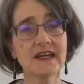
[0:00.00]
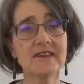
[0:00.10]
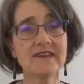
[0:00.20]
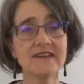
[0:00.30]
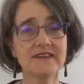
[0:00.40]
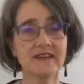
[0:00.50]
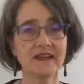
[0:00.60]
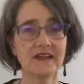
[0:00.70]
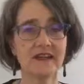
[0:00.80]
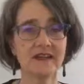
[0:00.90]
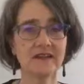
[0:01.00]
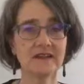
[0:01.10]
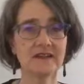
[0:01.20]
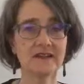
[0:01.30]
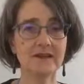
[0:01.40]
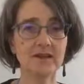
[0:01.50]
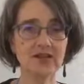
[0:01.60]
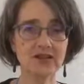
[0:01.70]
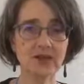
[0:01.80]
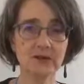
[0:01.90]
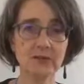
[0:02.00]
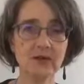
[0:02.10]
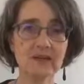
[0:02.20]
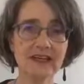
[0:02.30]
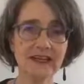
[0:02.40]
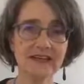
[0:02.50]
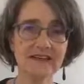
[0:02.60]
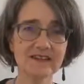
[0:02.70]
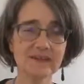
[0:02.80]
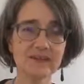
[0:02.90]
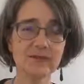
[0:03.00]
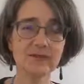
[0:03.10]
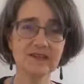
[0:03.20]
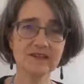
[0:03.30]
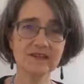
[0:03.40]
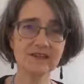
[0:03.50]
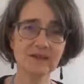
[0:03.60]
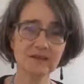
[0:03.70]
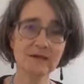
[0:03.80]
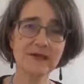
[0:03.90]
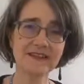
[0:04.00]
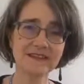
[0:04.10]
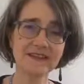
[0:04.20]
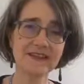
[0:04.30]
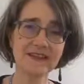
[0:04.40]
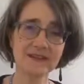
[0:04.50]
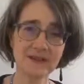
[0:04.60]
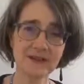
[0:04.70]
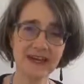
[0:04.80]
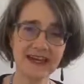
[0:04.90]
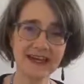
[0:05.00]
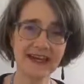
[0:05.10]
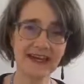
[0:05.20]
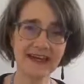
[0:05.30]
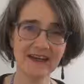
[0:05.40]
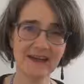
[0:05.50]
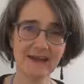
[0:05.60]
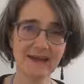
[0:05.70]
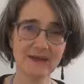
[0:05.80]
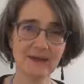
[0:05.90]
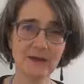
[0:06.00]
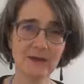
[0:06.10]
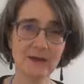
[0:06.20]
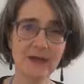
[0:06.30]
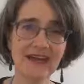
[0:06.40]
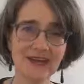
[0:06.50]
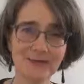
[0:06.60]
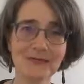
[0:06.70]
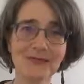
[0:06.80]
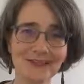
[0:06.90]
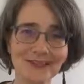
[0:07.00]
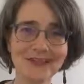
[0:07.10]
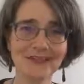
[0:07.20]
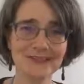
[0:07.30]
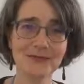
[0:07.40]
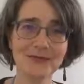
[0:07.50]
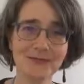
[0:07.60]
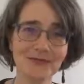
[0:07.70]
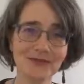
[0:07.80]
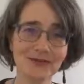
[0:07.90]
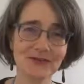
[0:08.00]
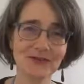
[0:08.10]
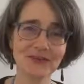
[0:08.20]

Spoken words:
And this, your child will get a really strong message that you care without feeling disapproved of.